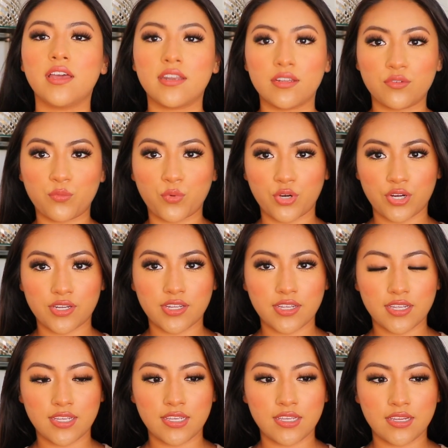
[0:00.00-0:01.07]
And work
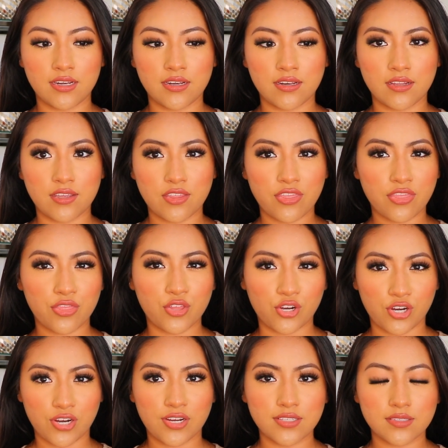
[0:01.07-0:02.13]
in
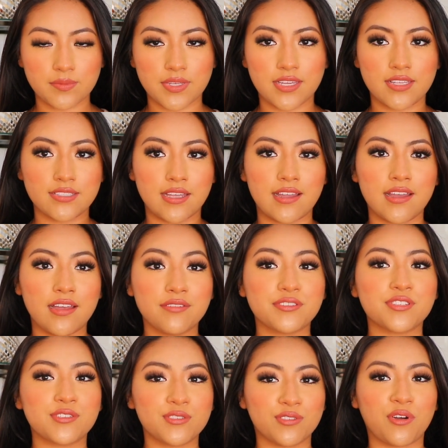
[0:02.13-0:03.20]
thirds because I have
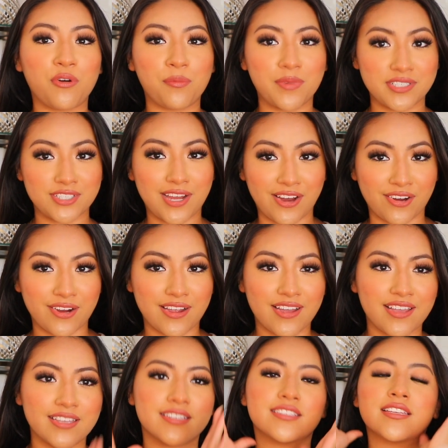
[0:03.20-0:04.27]
so much hair,
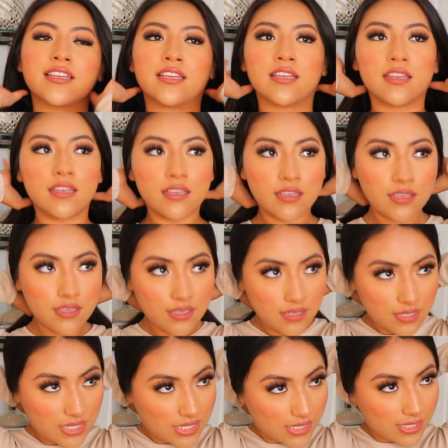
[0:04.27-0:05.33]
guys. Like,
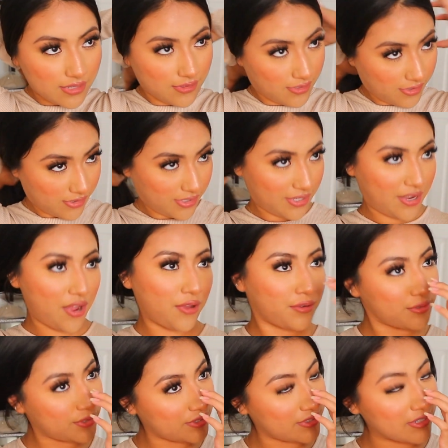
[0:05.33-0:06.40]
it literally
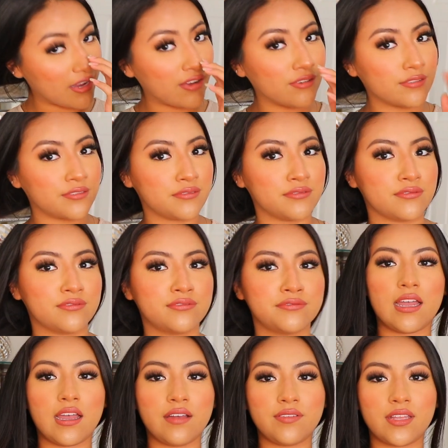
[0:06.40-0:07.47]
goes down.
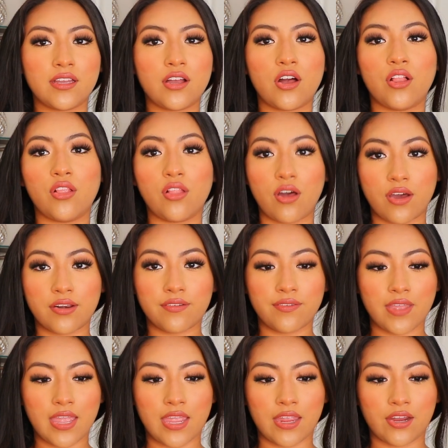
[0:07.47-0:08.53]
I have like a lot of
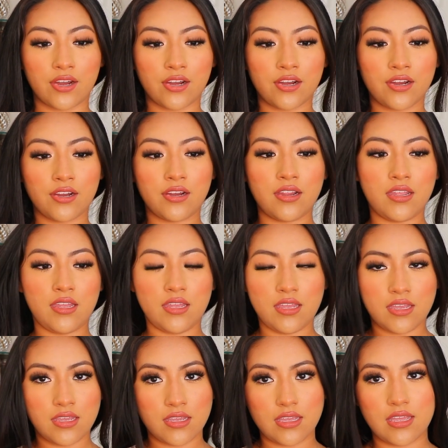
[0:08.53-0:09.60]
hair,
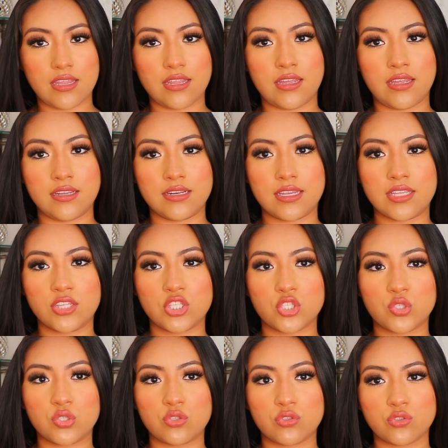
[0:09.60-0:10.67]
and it's
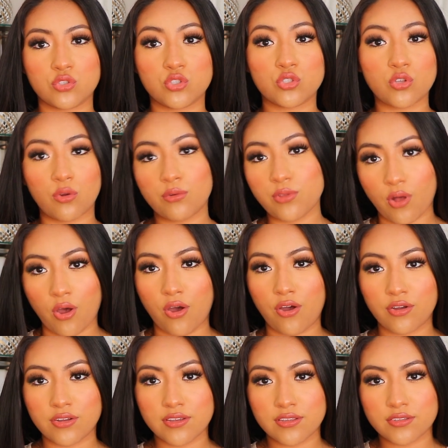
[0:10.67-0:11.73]
so long.